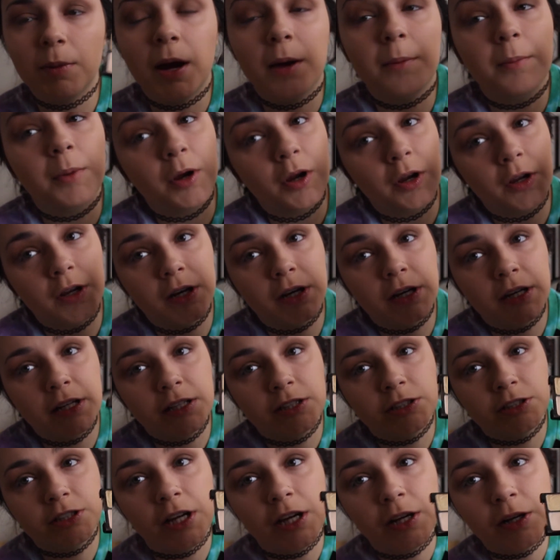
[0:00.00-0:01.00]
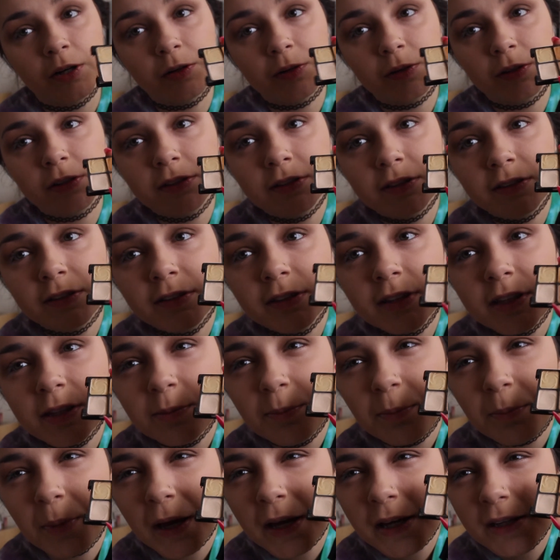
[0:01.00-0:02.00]
my burgundy shadow. This is the
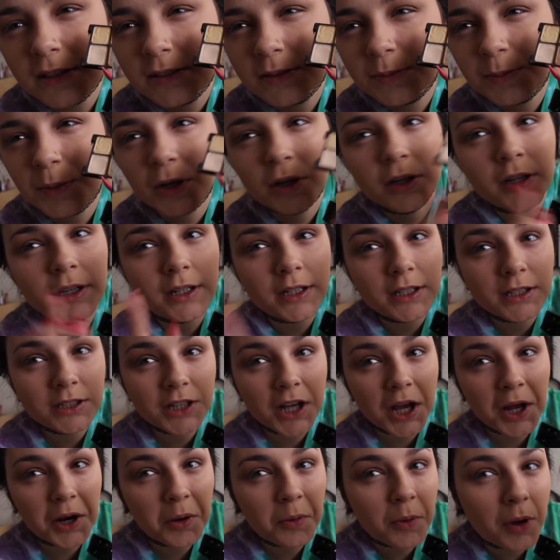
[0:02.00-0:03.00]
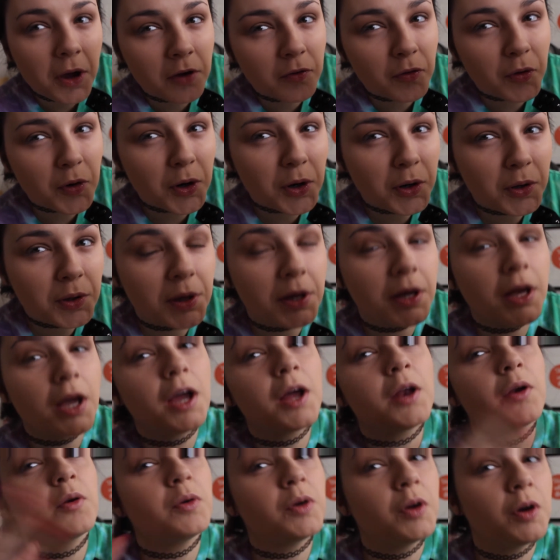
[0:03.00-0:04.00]
best burgundy shadow ever. Like,
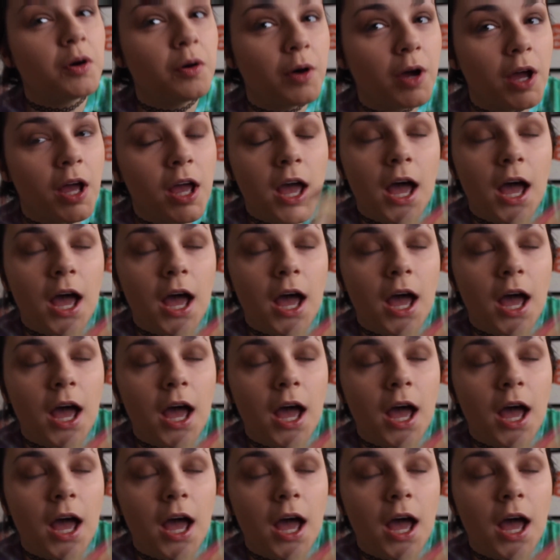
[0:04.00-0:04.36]
I don't know.